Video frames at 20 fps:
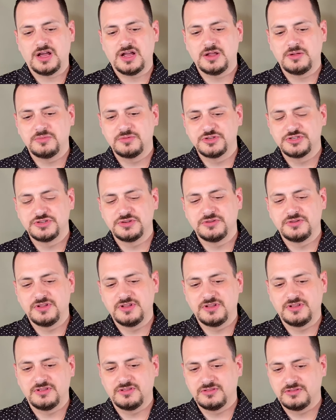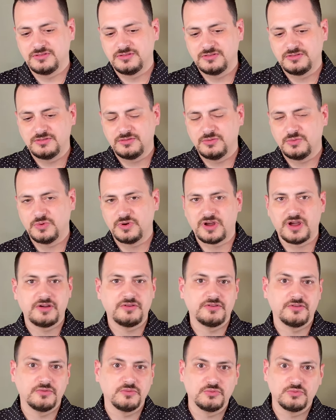I'm shooting what
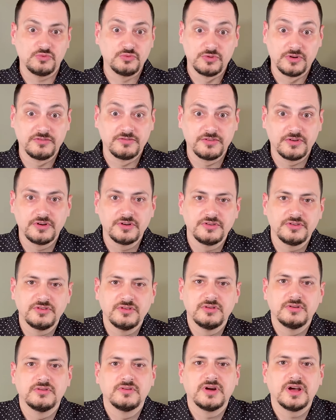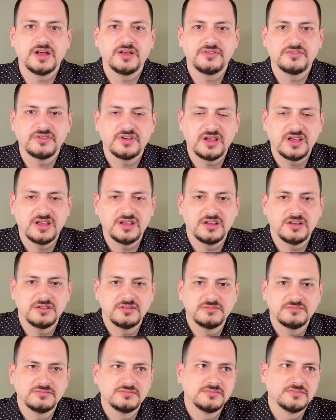I refer to as
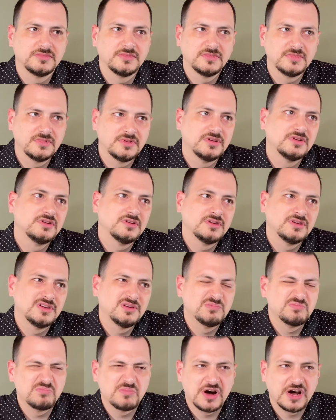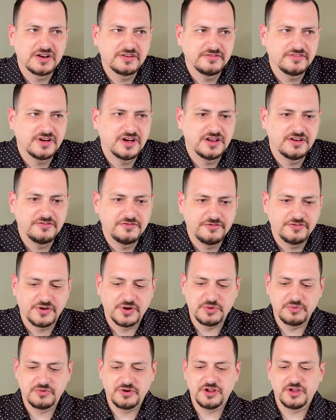a modified
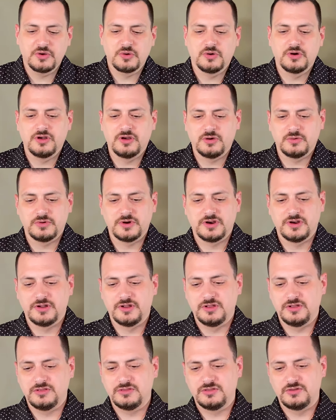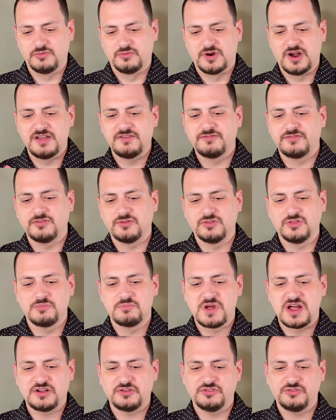free recoil, where the rifle, the
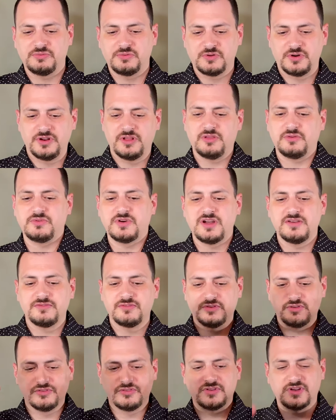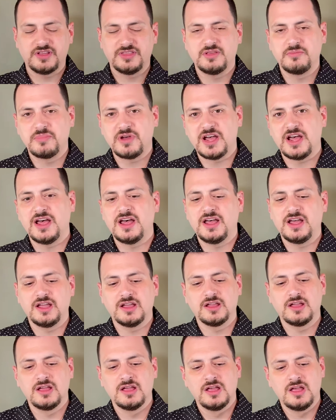balance point of the rifle is on the
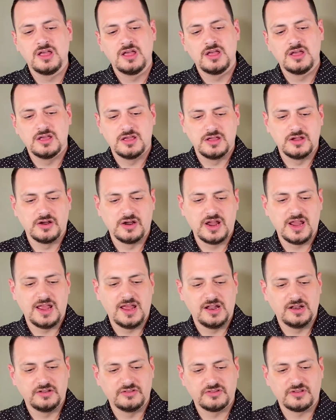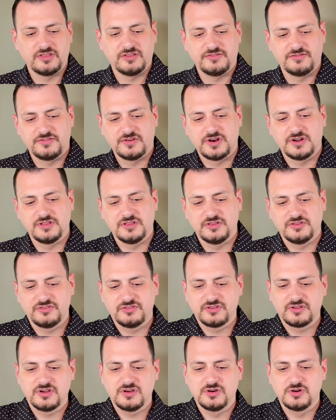bag, your hand is on the front of the
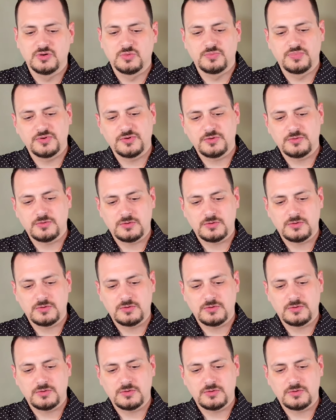scope,